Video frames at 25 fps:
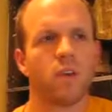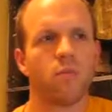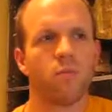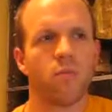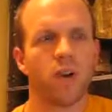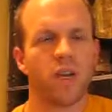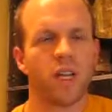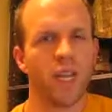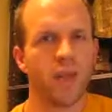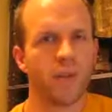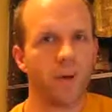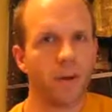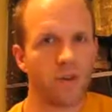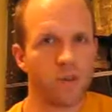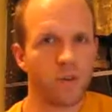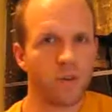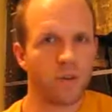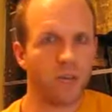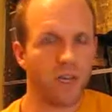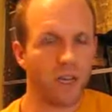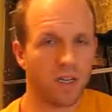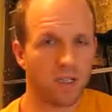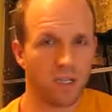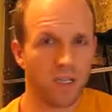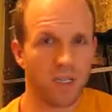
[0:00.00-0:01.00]
But it came out in
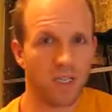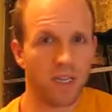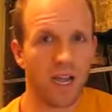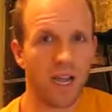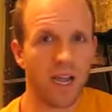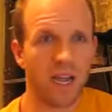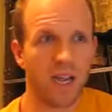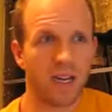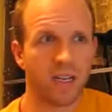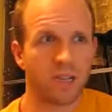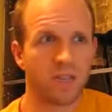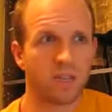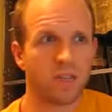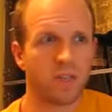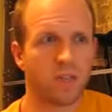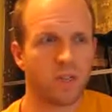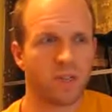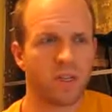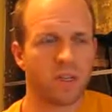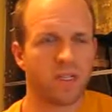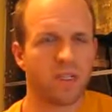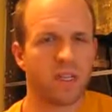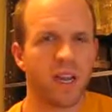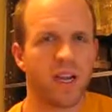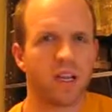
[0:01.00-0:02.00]
2009, so it
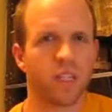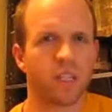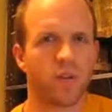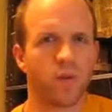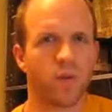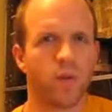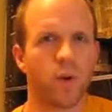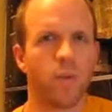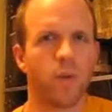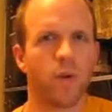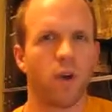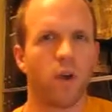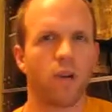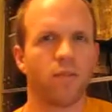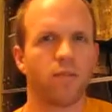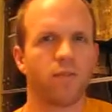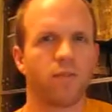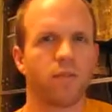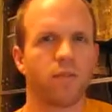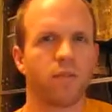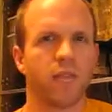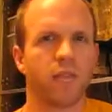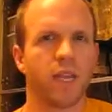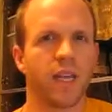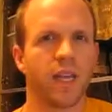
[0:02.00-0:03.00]
doesn't actually rip off
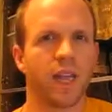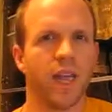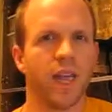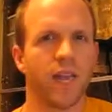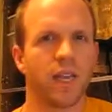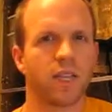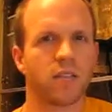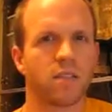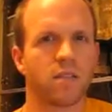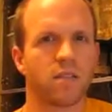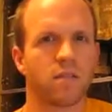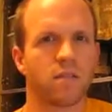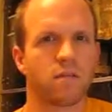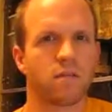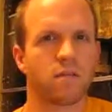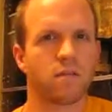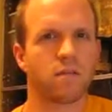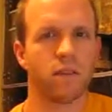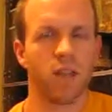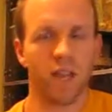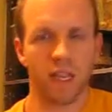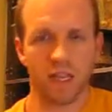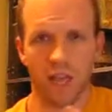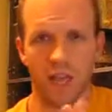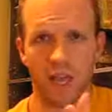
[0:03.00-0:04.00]
Kick-Ass
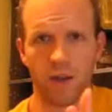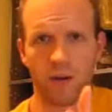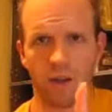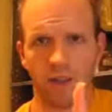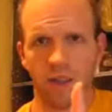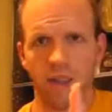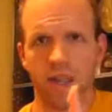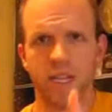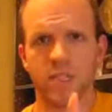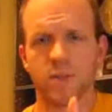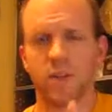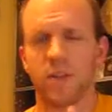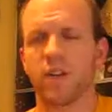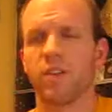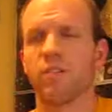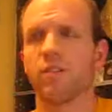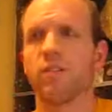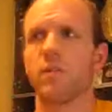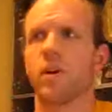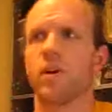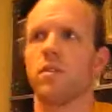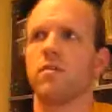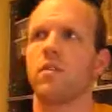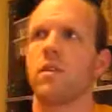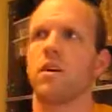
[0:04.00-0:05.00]
in that aspect
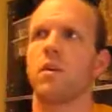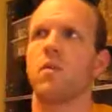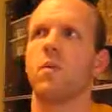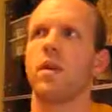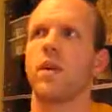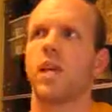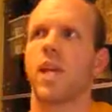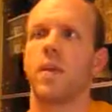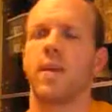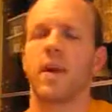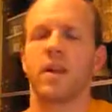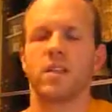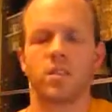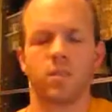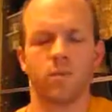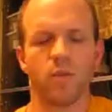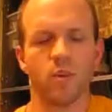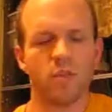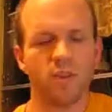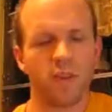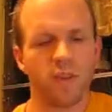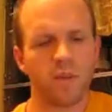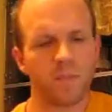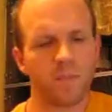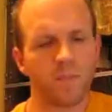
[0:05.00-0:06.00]
of when it came out as a
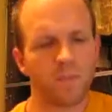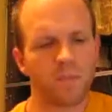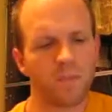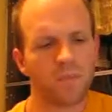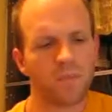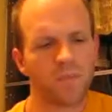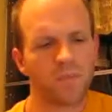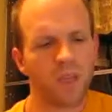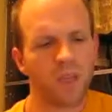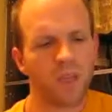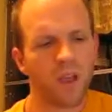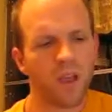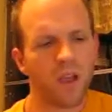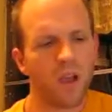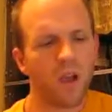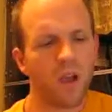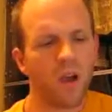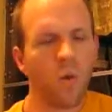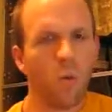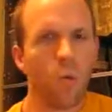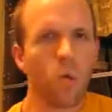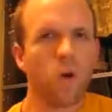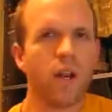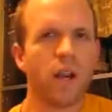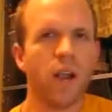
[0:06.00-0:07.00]
movie.
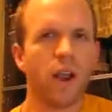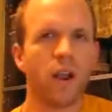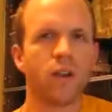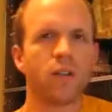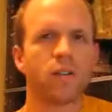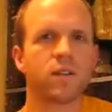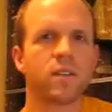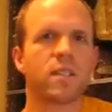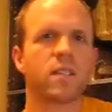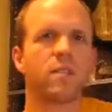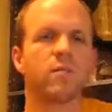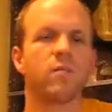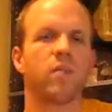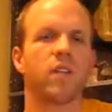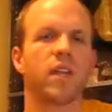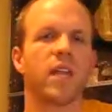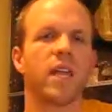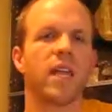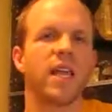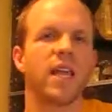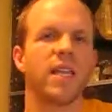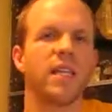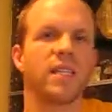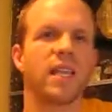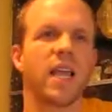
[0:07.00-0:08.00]
Woody Harrelson
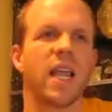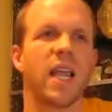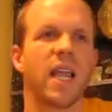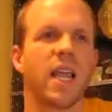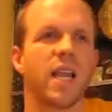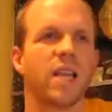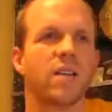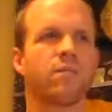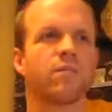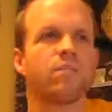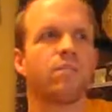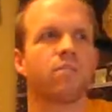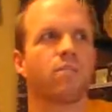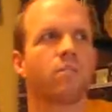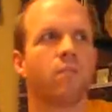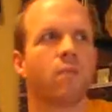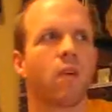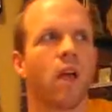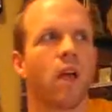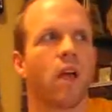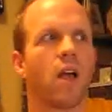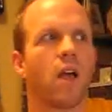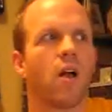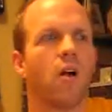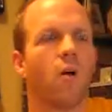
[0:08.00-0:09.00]
plays a
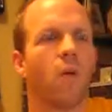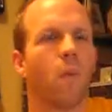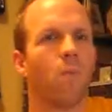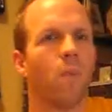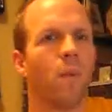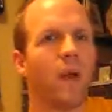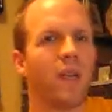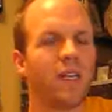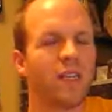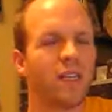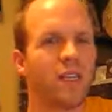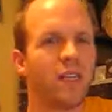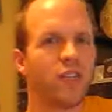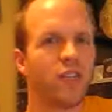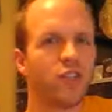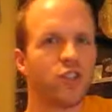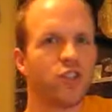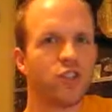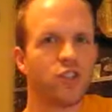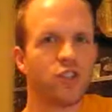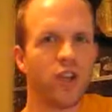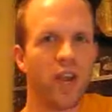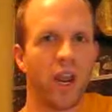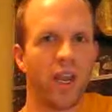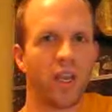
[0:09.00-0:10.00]
mentally
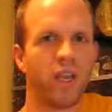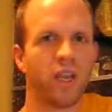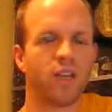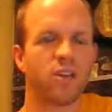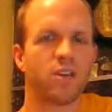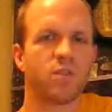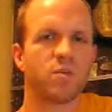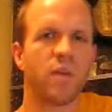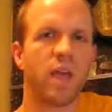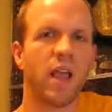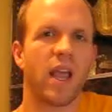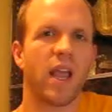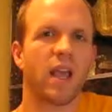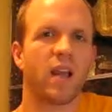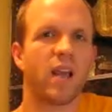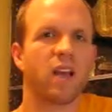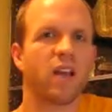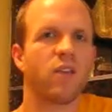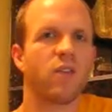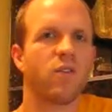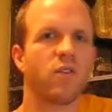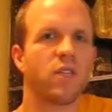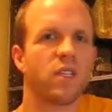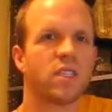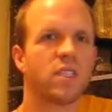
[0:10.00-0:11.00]
challenged man
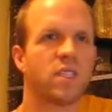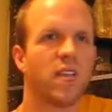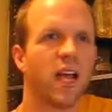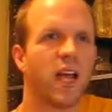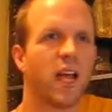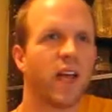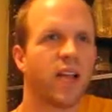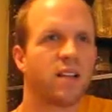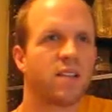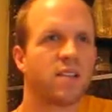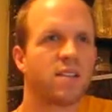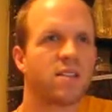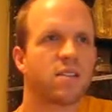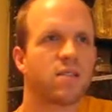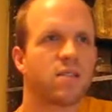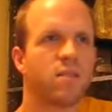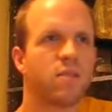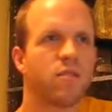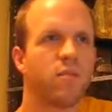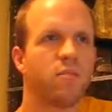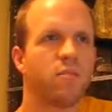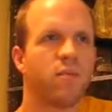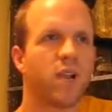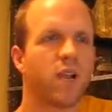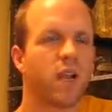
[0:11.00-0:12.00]
who decides
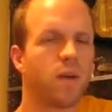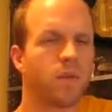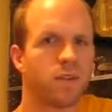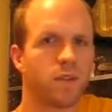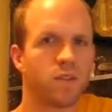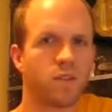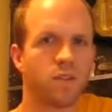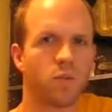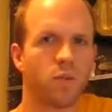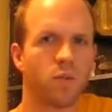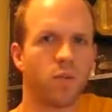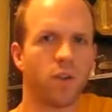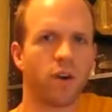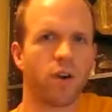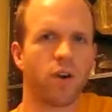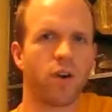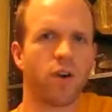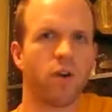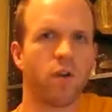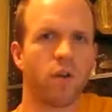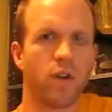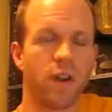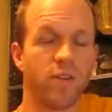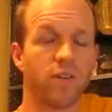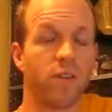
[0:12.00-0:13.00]
to become a superhero,
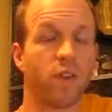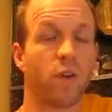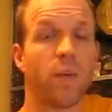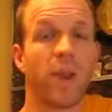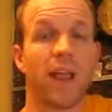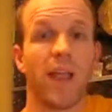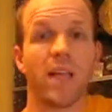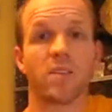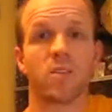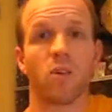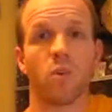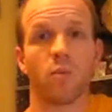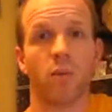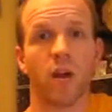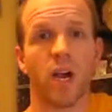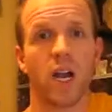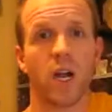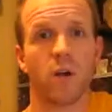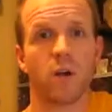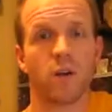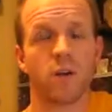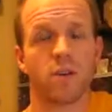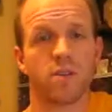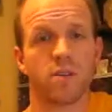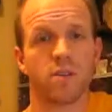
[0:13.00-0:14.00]
even though he has no
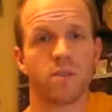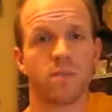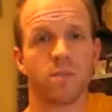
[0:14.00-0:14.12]
powers.